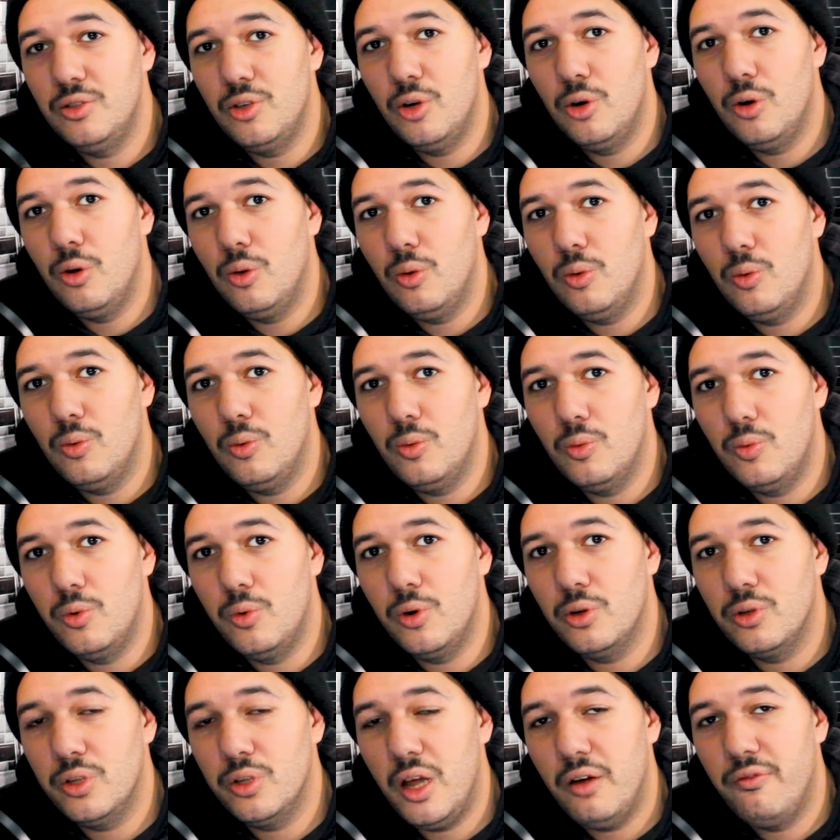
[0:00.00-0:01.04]
the whole
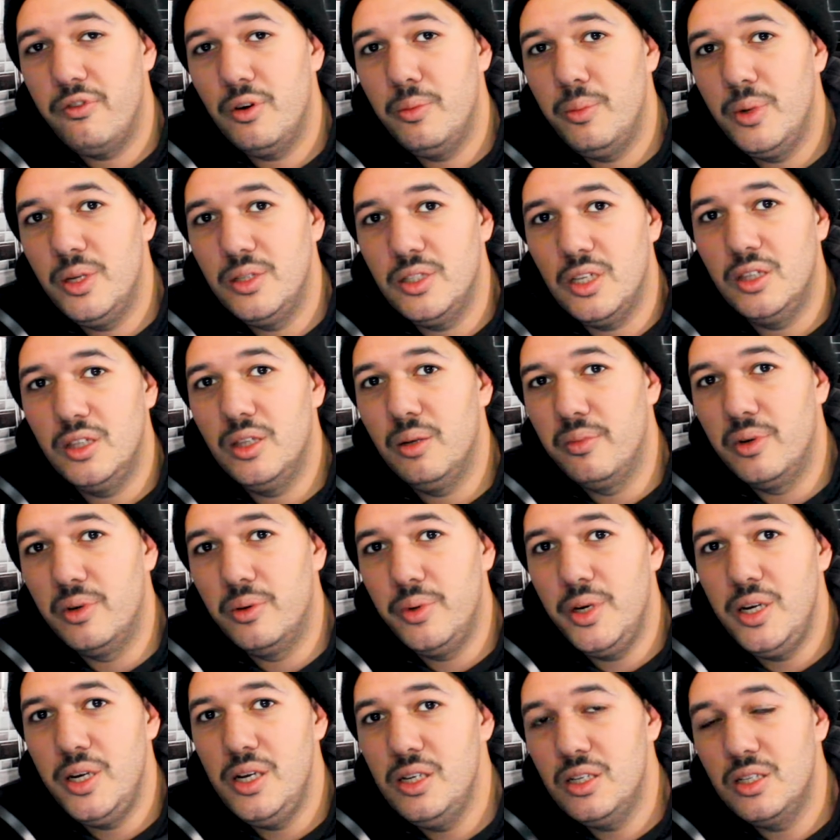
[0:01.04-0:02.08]
world government, and the
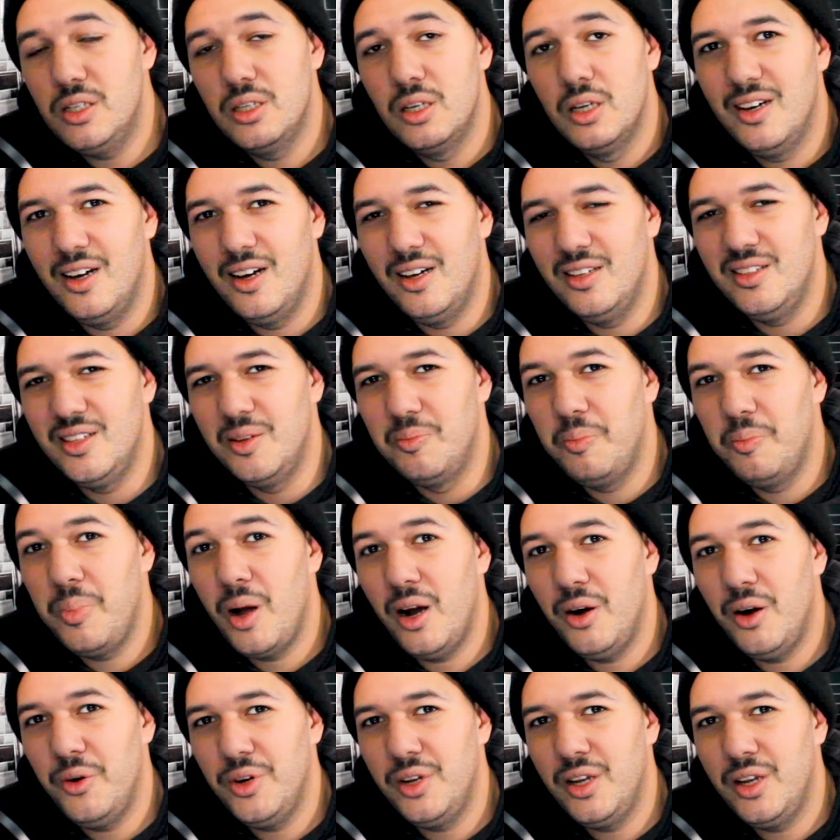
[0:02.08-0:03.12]
Marines, and the
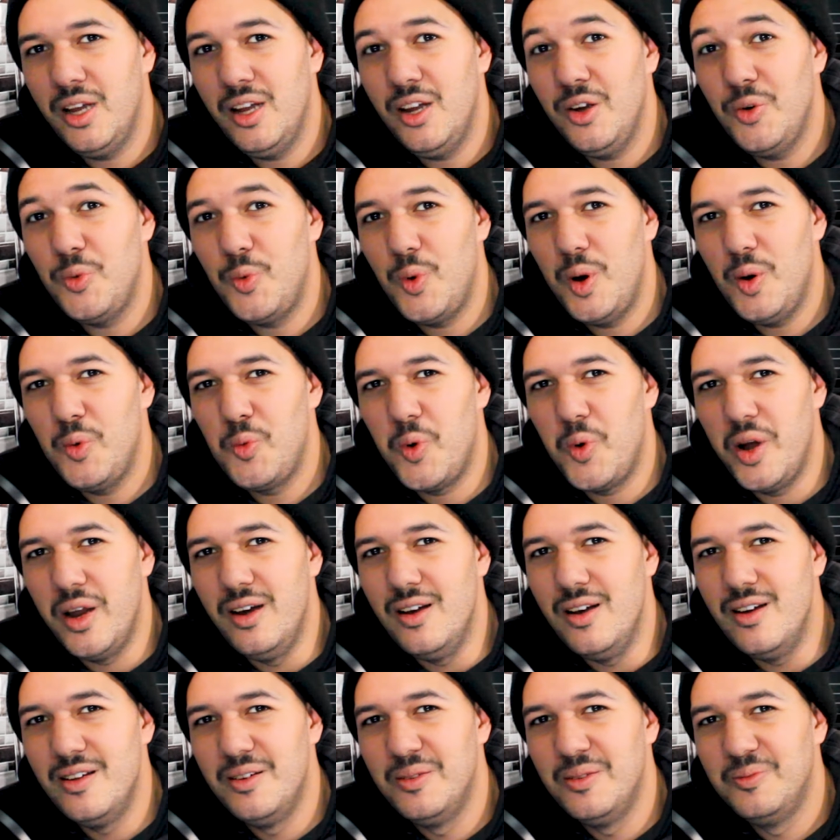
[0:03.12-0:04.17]
Pirate King will
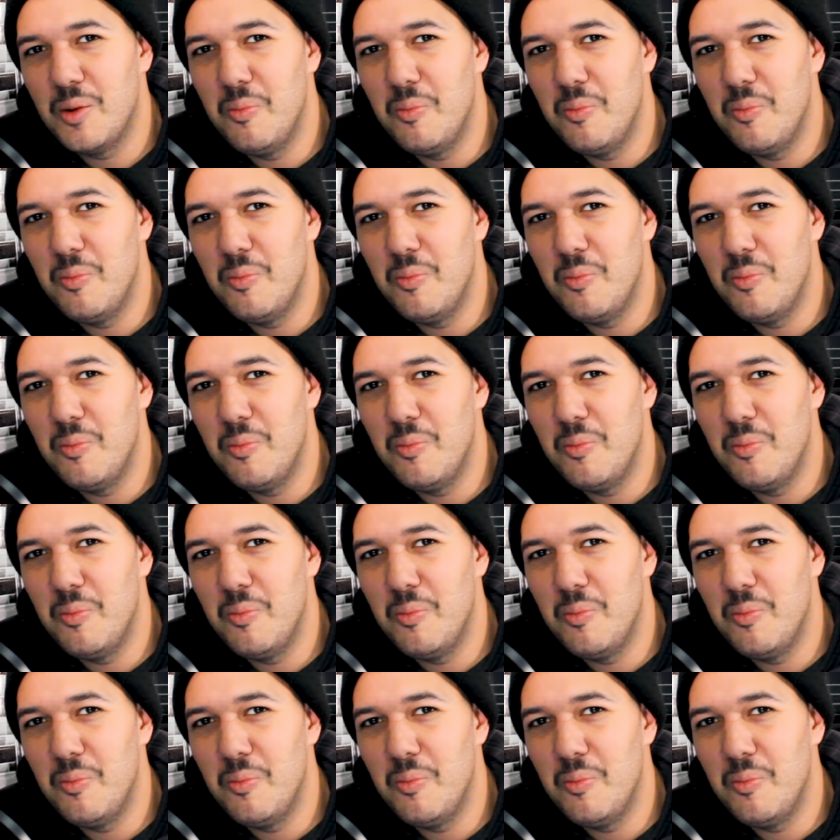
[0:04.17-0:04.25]
win.